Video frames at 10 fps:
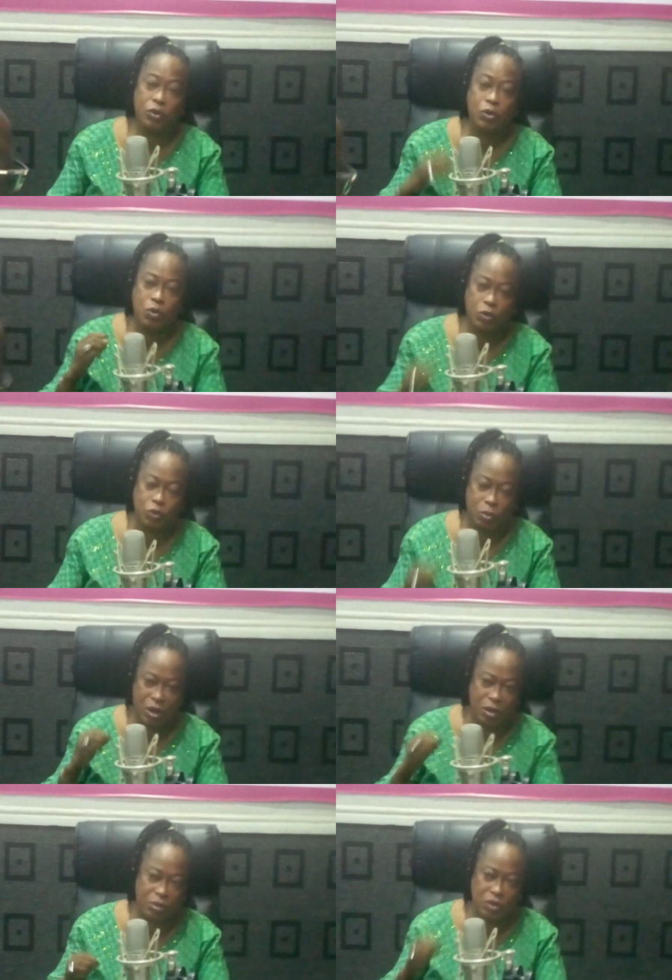go to
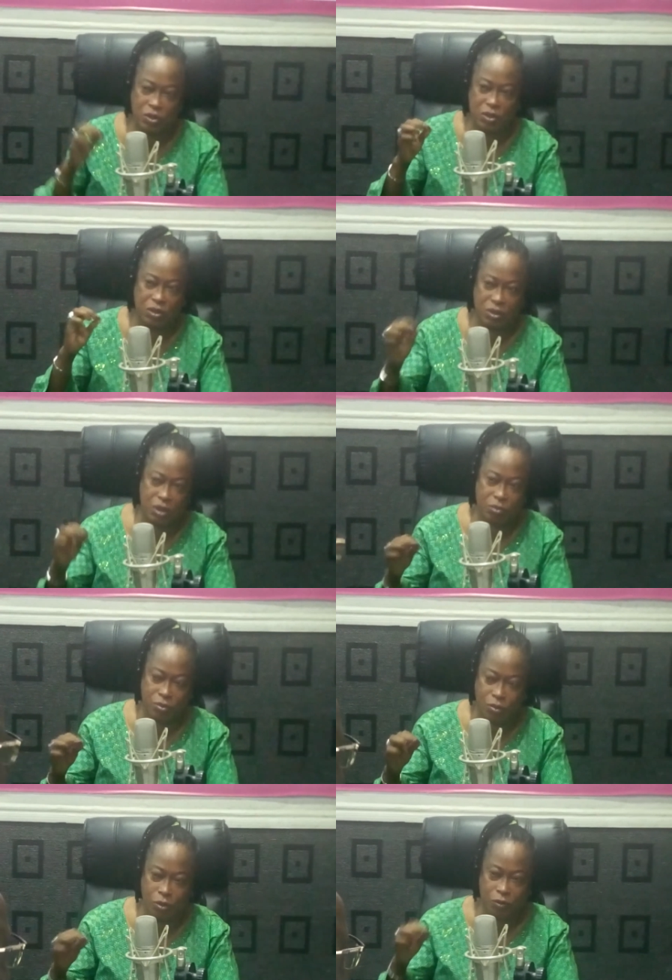parliamentary system
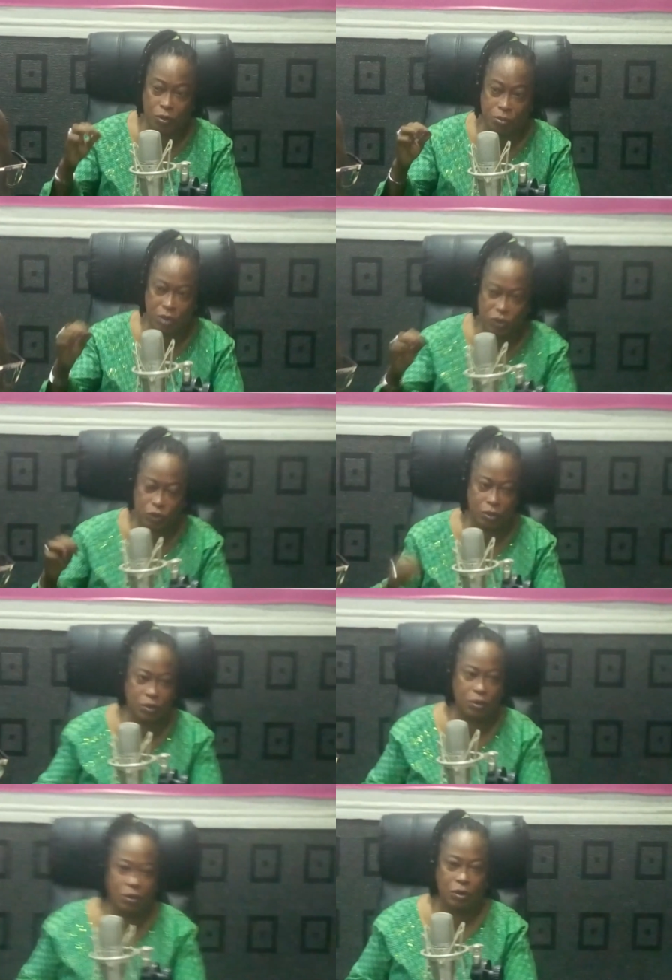of oppression,
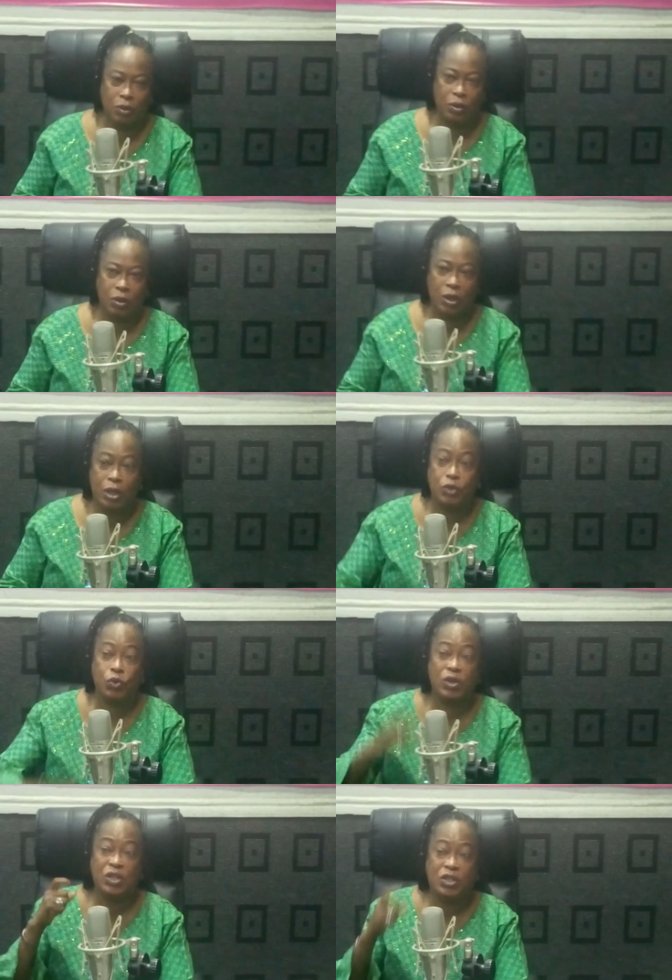yes, it
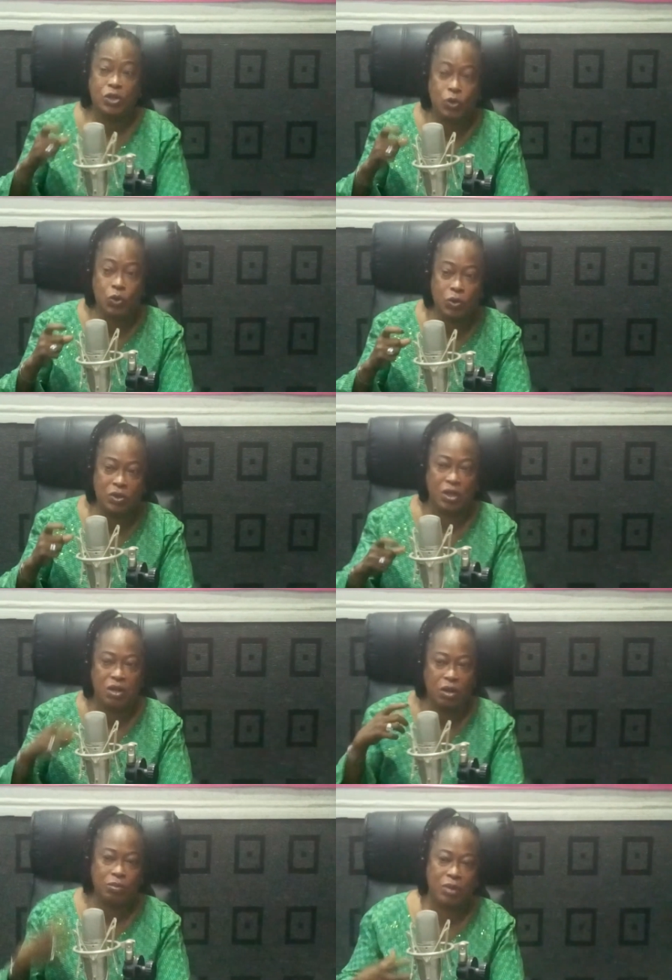will reduce the
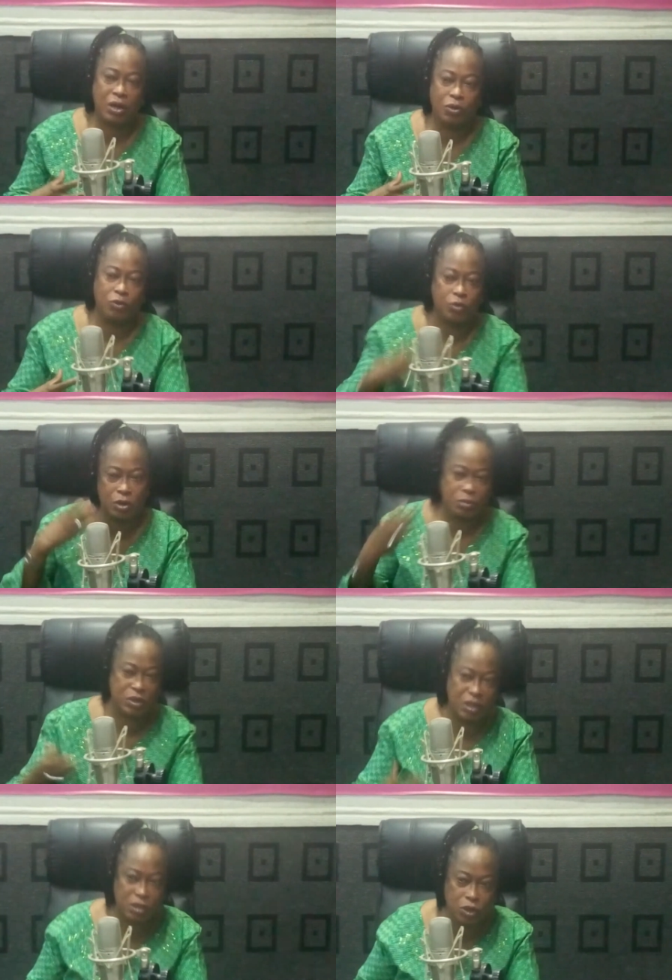number of
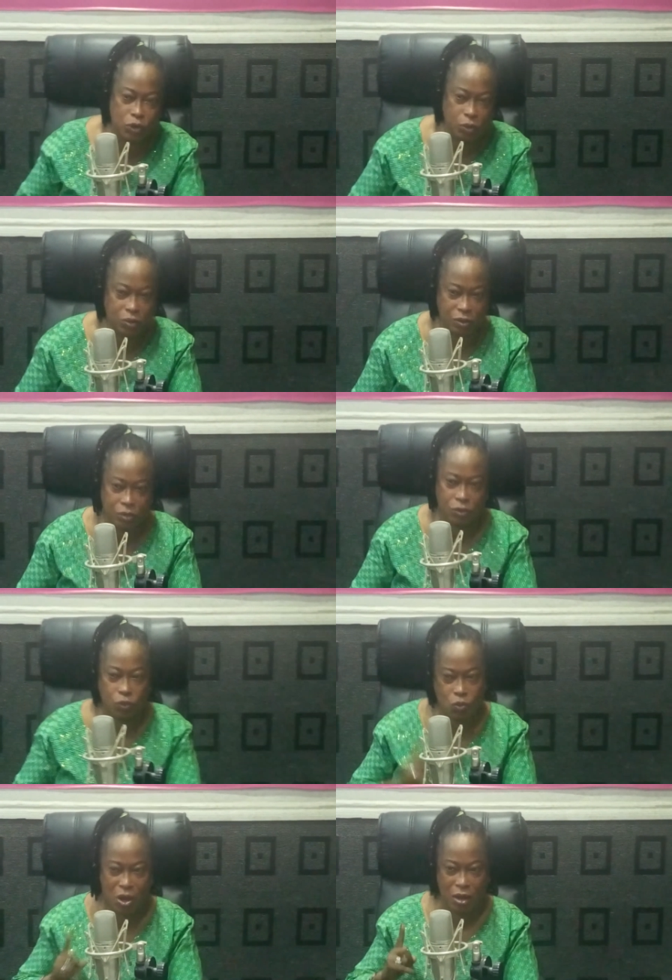representations.
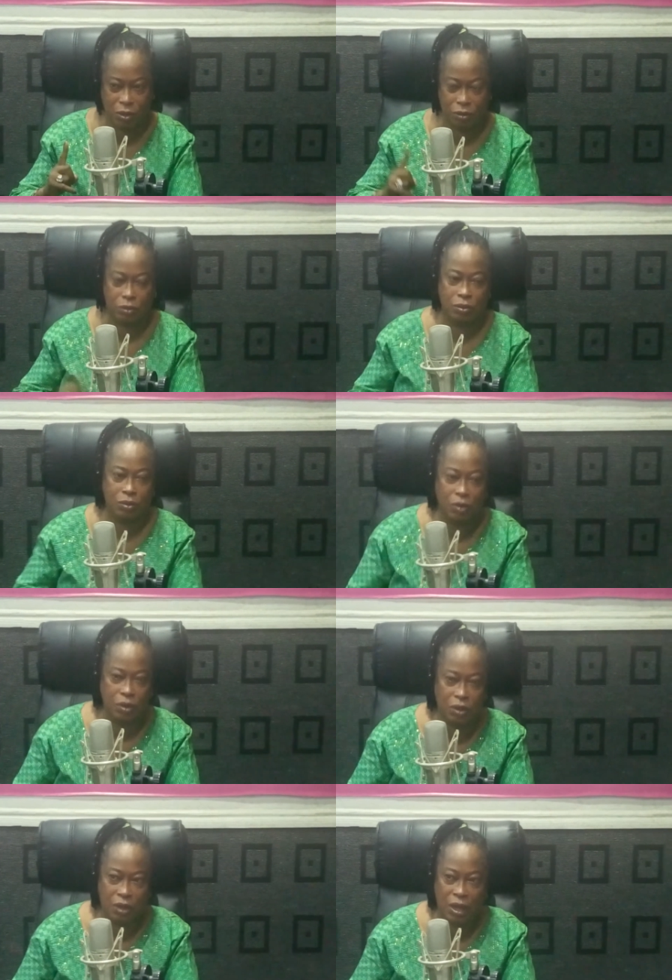One.
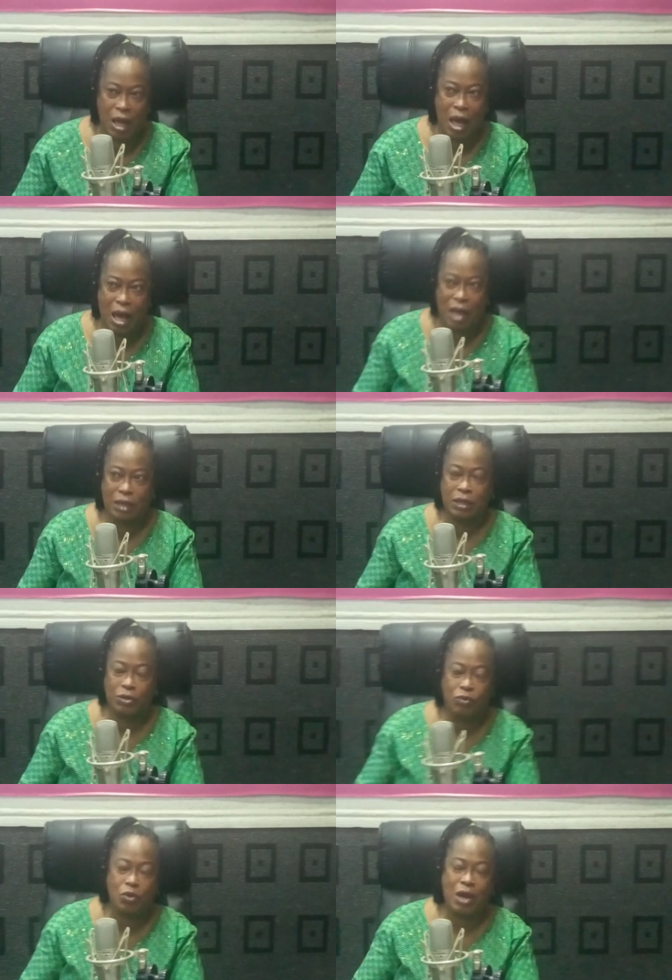And
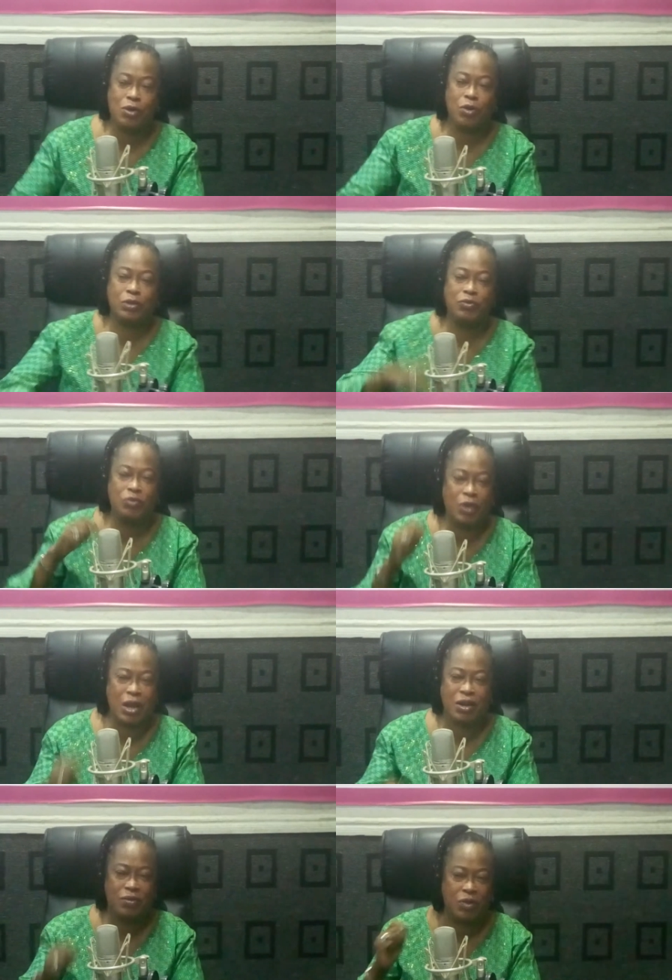if you are not
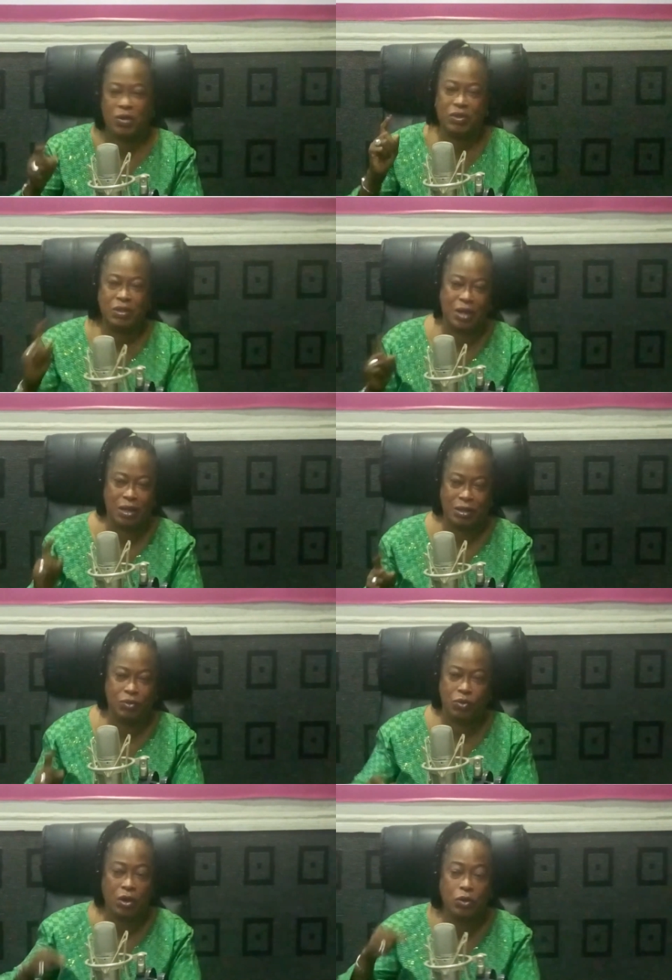very, very sad, if
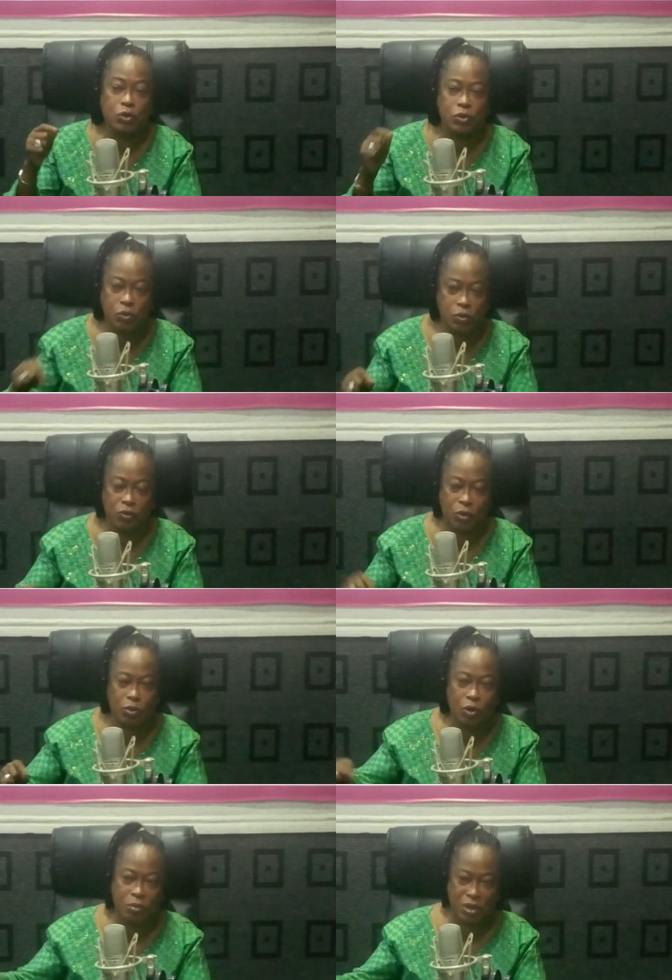you are not good from
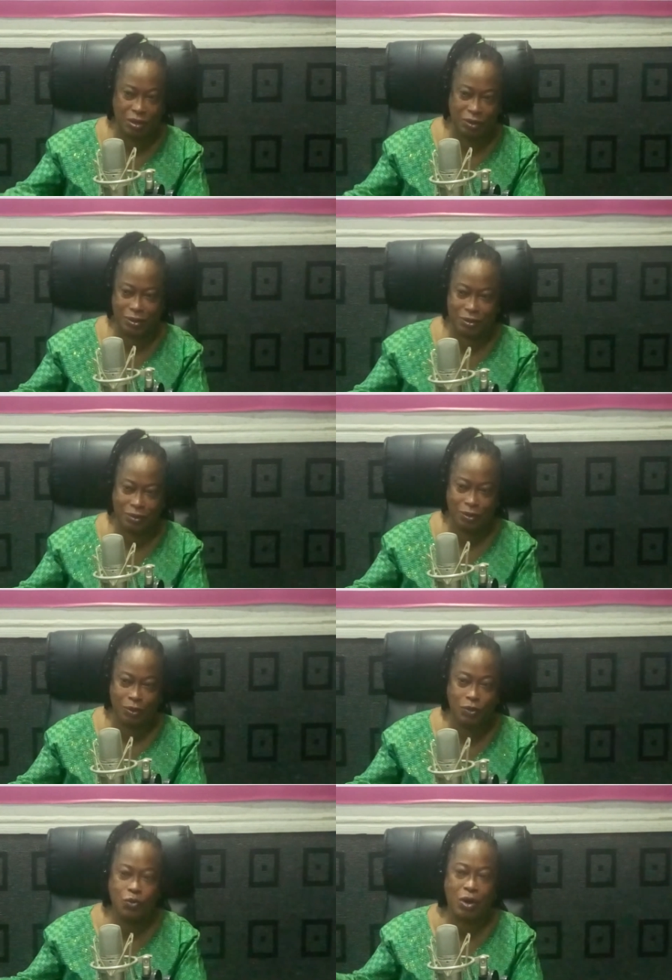your base,
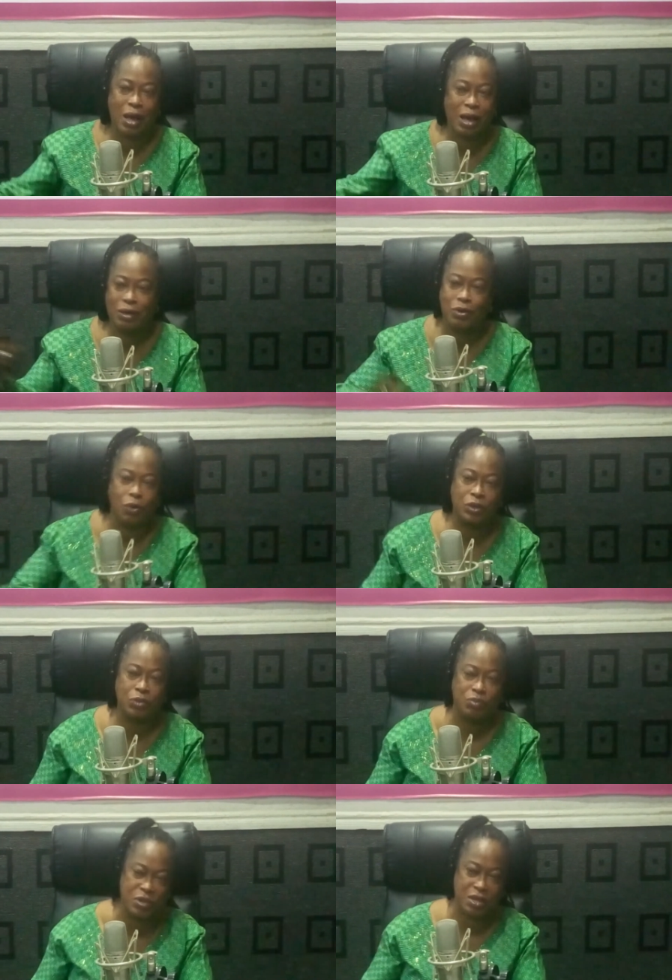you cannot
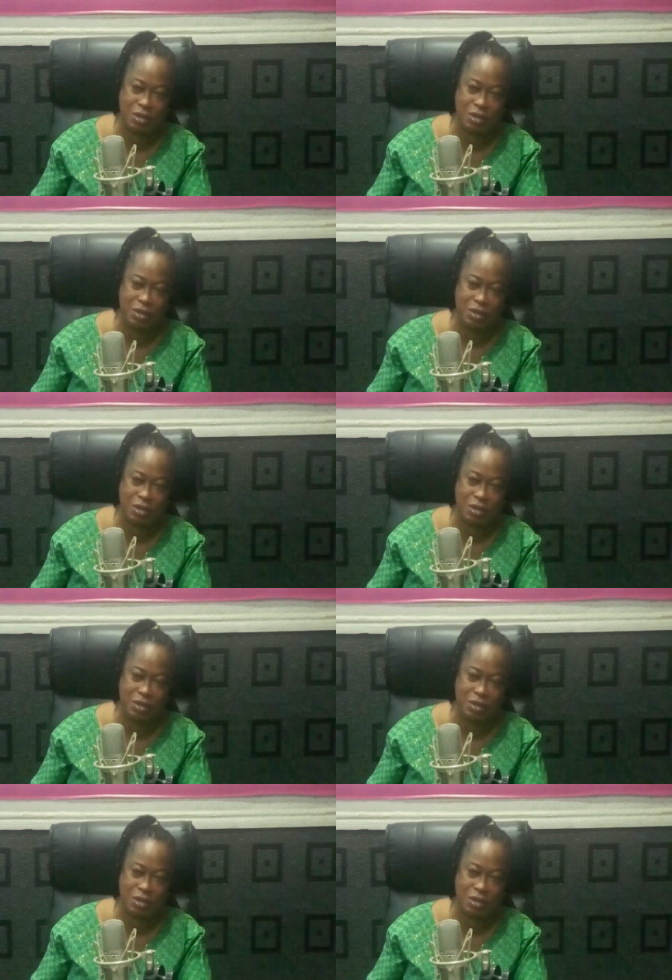be